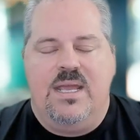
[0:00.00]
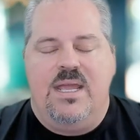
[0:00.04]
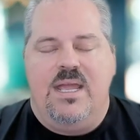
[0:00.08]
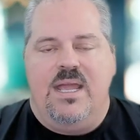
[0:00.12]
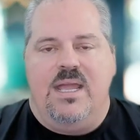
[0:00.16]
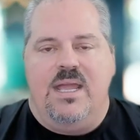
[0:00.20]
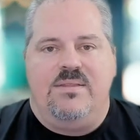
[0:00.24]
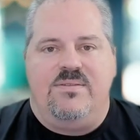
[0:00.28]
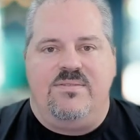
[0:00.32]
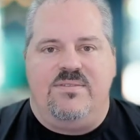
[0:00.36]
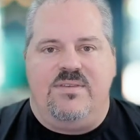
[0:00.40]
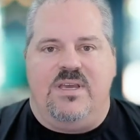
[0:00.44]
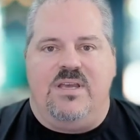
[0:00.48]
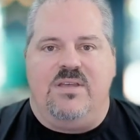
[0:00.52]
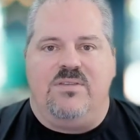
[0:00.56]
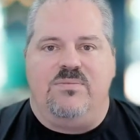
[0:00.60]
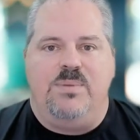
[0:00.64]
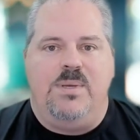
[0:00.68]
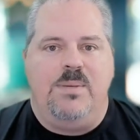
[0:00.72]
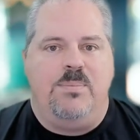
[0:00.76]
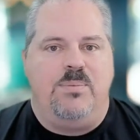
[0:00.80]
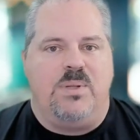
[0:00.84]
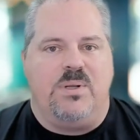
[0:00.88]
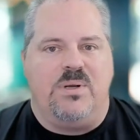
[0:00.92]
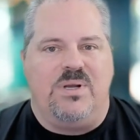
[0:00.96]
and
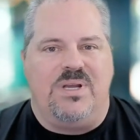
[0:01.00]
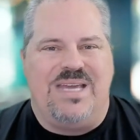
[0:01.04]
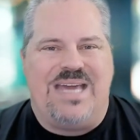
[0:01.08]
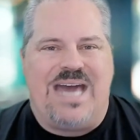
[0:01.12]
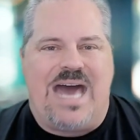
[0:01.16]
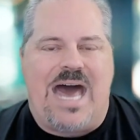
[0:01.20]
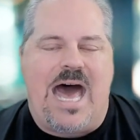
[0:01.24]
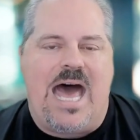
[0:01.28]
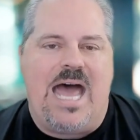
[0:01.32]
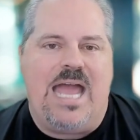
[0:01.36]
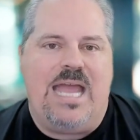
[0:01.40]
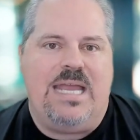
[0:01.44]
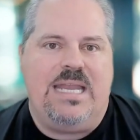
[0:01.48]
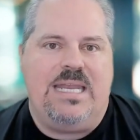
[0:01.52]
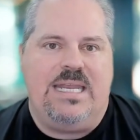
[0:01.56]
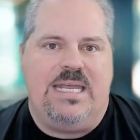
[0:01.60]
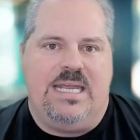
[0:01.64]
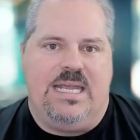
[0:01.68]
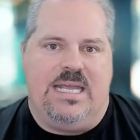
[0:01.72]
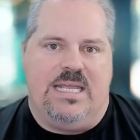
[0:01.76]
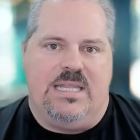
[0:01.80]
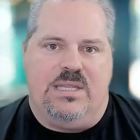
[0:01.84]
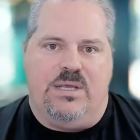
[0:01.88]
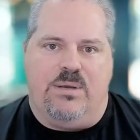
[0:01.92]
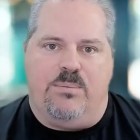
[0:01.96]
salespeople are
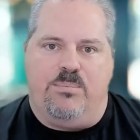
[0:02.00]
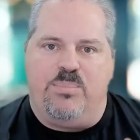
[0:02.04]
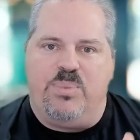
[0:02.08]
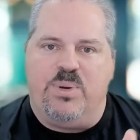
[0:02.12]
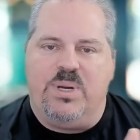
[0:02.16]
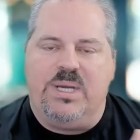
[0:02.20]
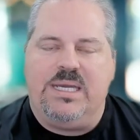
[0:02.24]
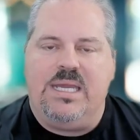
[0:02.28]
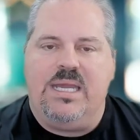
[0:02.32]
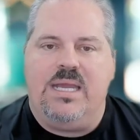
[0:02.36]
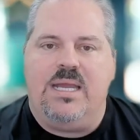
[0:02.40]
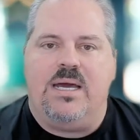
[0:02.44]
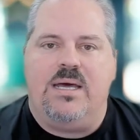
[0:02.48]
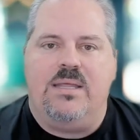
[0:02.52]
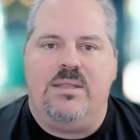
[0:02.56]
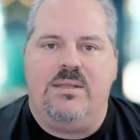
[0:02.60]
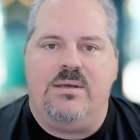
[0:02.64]
guiding and they're bringing other